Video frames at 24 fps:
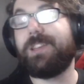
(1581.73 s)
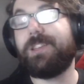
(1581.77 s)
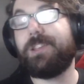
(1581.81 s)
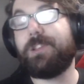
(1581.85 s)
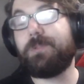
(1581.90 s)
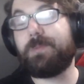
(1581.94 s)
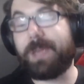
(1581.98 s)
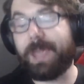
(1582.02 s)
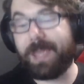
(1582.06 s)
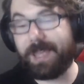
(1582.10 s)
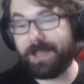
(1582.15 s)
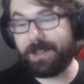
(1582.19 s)

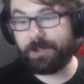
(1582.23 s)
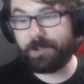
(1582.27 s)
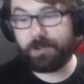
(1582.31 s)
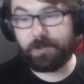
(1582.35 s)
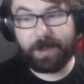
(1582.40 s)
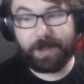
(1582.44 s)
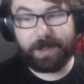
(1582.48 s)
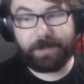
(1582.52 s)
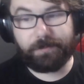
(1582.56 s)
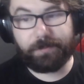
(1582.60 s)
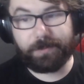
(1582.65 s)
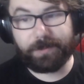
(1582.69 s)
You can't
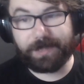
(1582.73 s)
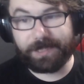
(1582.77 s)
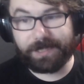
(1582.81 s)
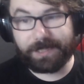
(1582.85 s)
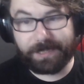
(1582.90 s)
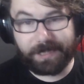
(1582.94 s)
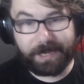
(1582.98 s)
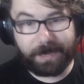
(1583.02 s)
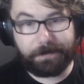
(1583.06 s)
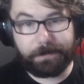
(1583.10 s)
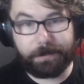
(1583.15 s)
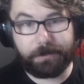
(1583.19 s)
draft with a
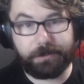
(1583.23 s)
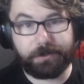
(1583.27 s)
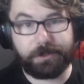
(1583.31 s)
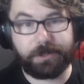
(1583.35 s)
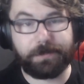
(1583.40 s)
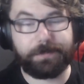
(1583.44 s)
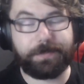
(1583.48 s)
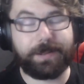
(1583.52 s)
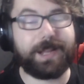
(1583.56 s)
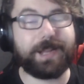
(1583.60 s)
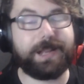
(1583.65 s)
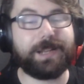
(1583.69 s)
set
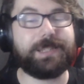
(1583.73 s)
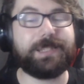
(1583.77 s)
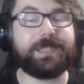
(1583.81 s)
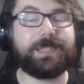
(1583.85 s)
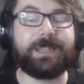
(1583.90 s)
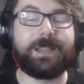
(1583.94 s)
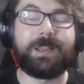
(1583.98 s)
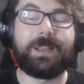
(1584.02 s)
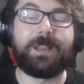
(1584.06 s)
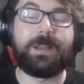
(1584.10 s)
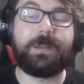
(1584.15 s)
booster box,